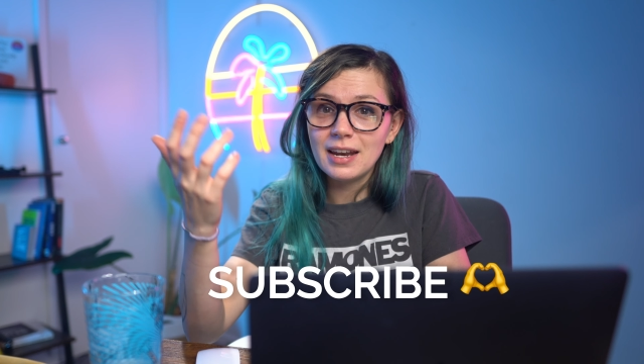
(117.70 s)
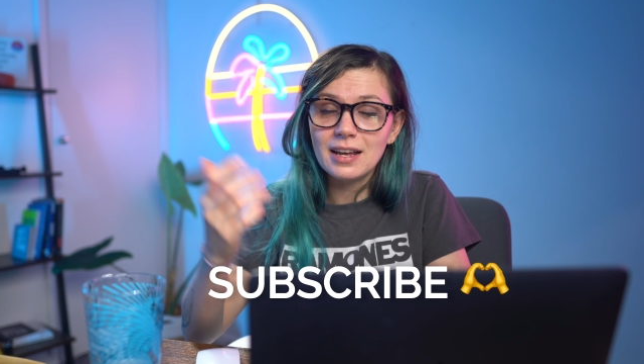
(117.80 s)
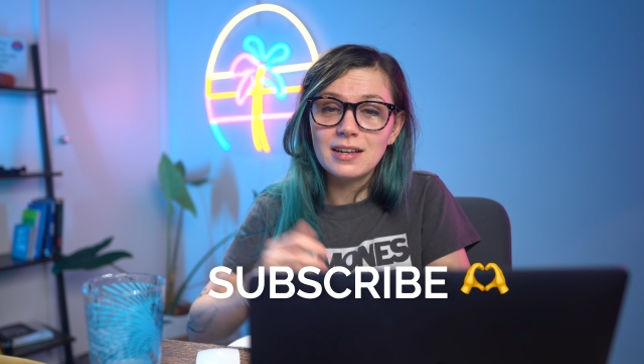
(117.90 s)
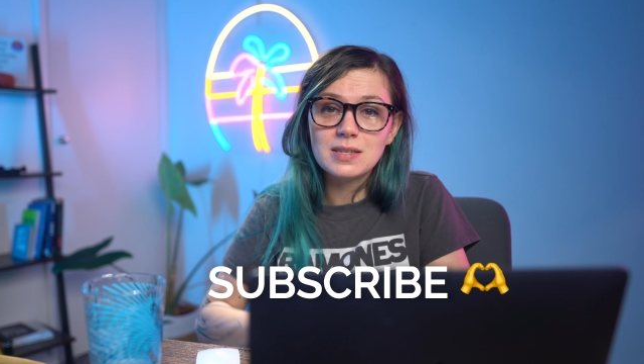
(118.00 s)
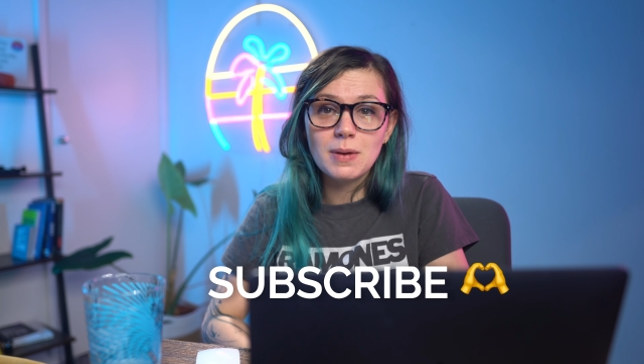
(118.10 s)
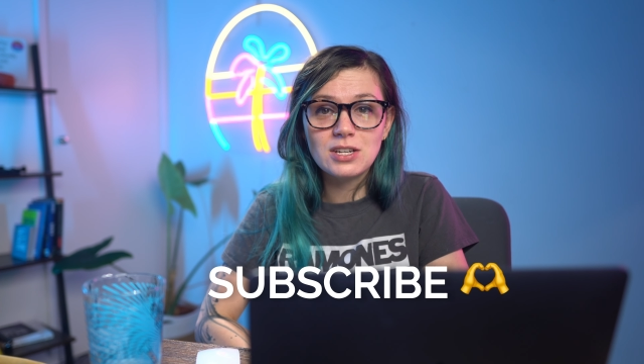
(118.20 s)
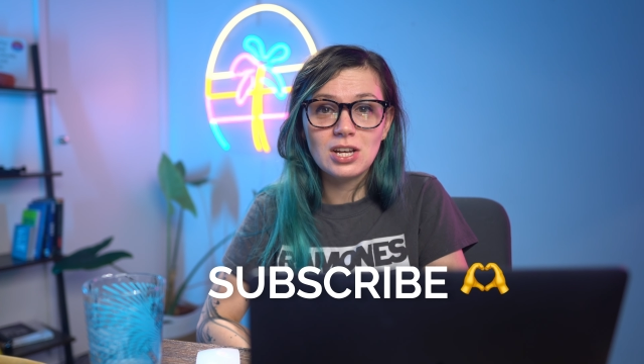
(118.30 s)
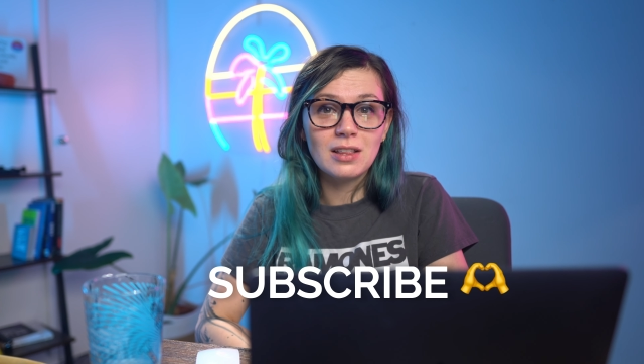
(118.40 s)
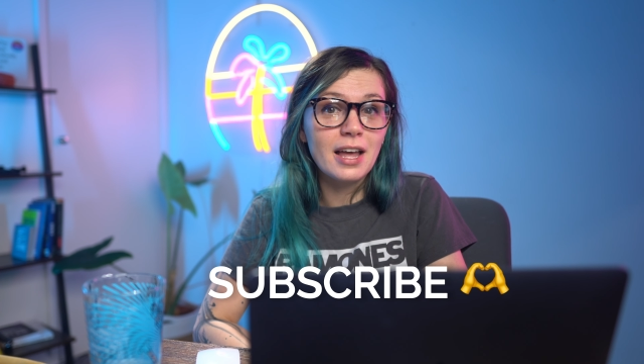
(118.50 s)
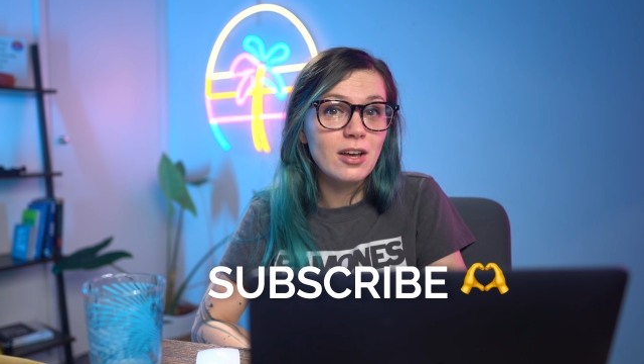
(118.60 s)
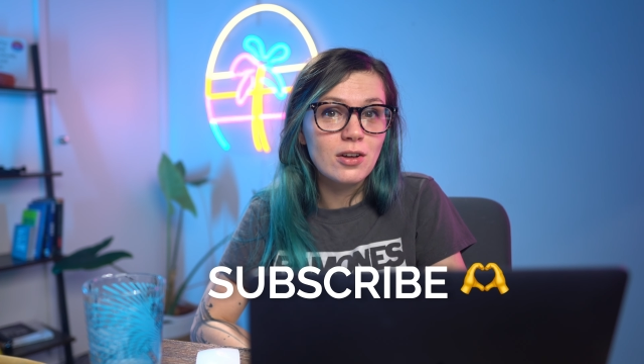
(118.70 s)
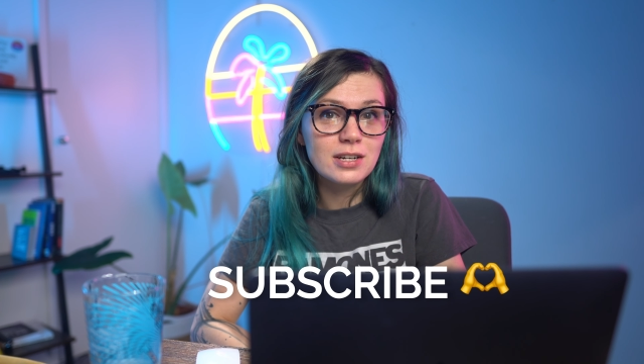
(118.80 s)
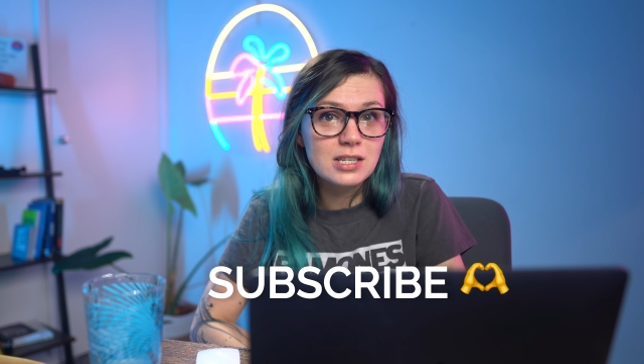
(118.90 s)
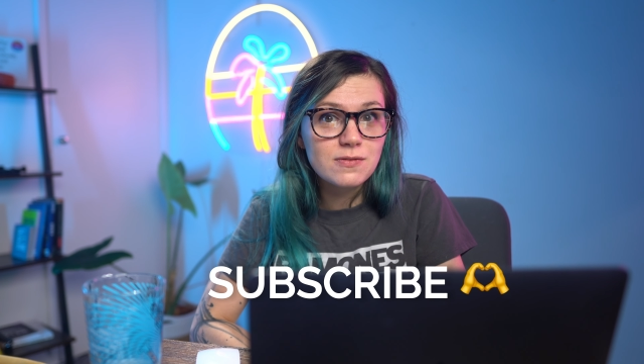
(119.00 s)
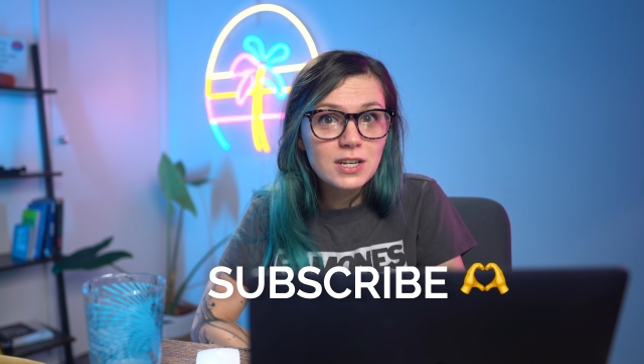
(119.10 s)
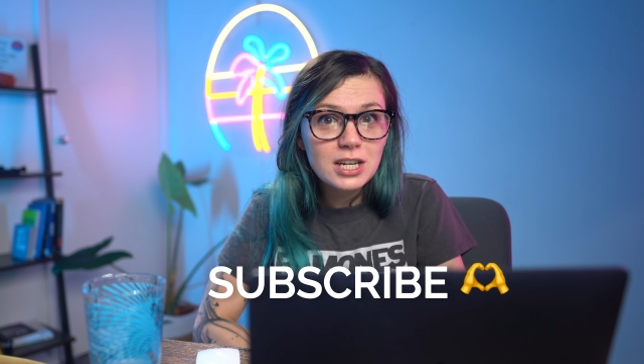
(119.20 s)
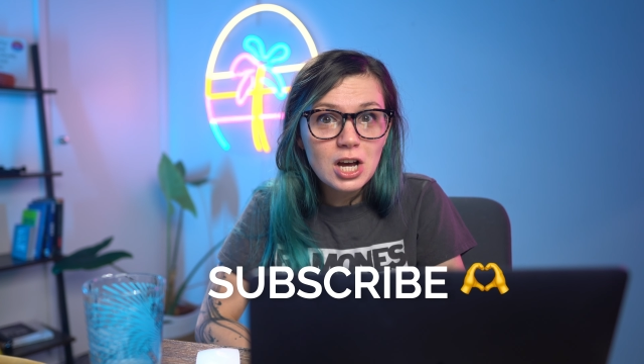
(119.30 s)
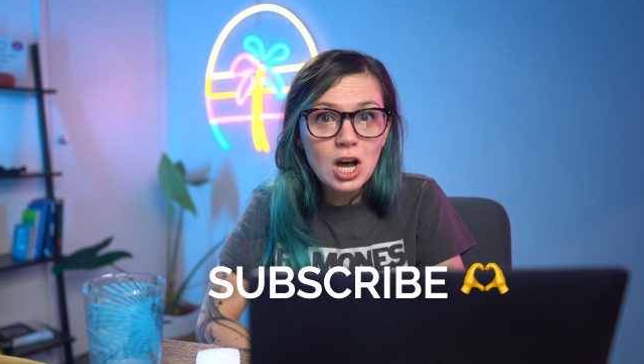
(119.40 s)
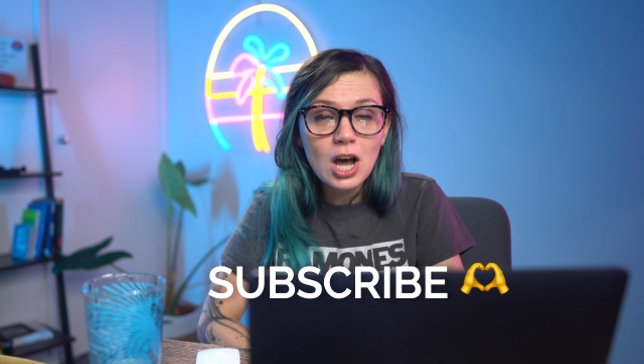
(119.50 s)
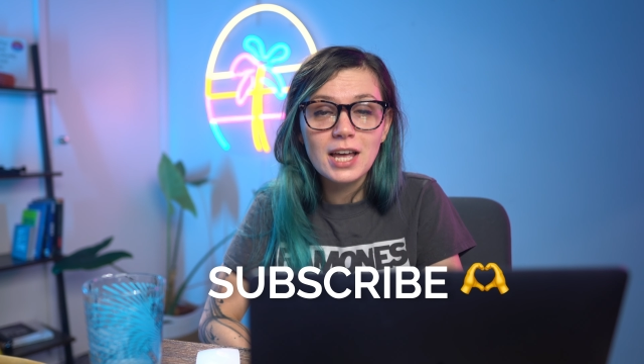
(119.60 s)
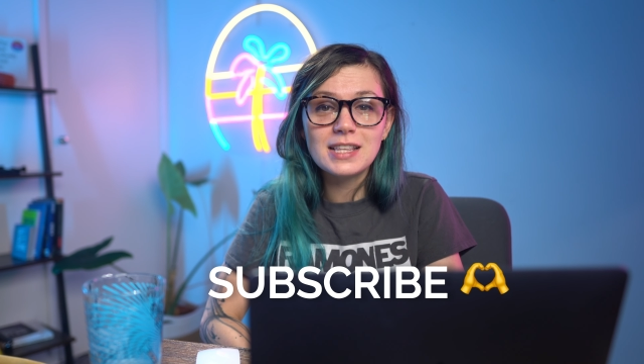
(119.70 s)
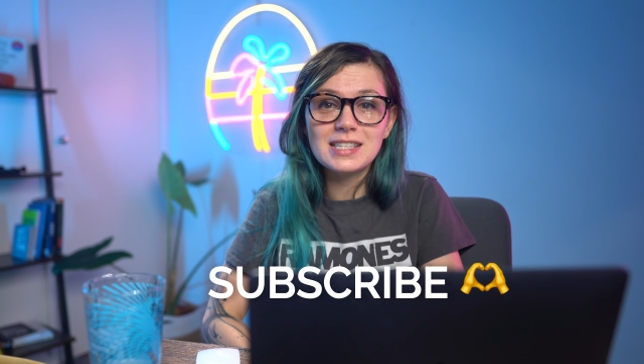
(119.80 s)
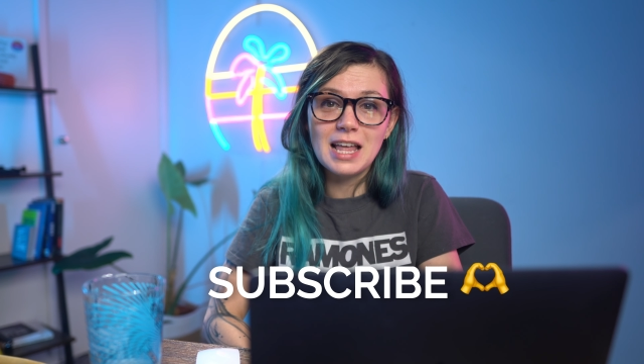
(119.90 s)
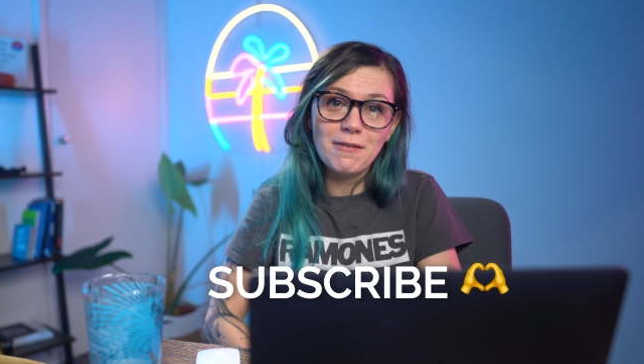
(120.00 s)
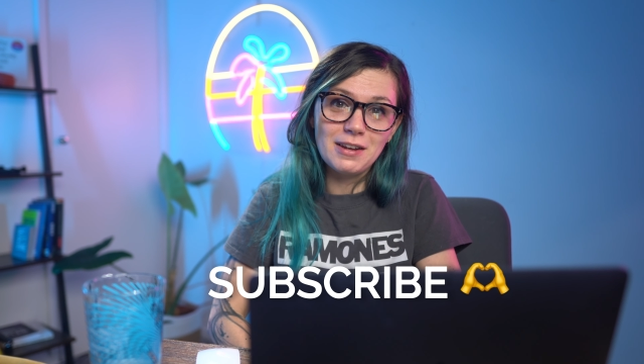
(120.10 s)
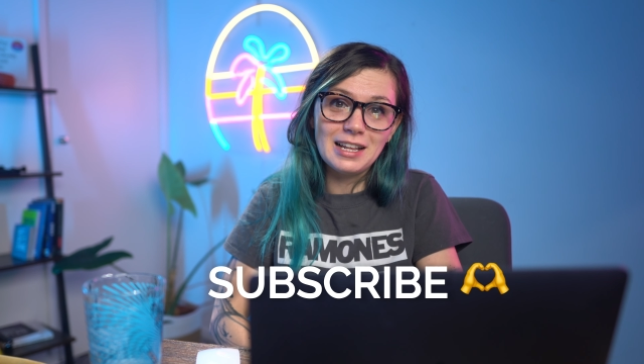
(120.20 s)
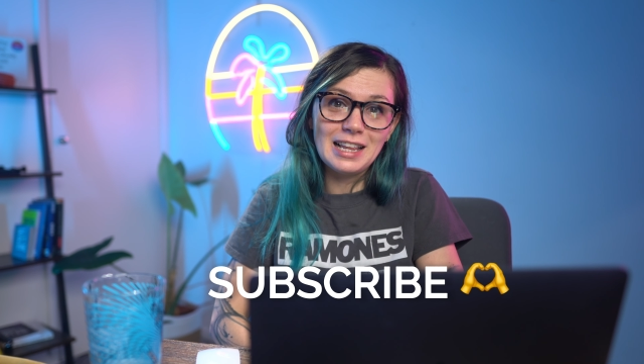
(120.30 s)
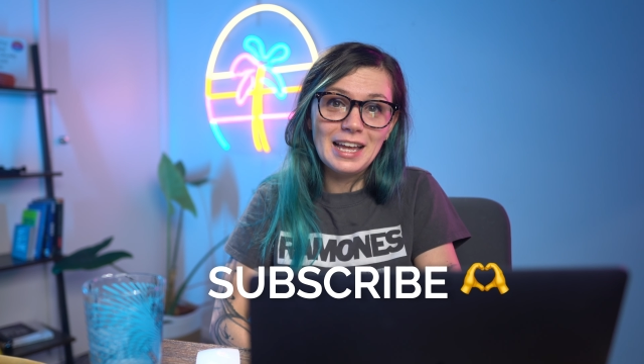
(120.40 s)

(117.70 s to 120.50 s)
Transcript: smashing like on this video. It's definitely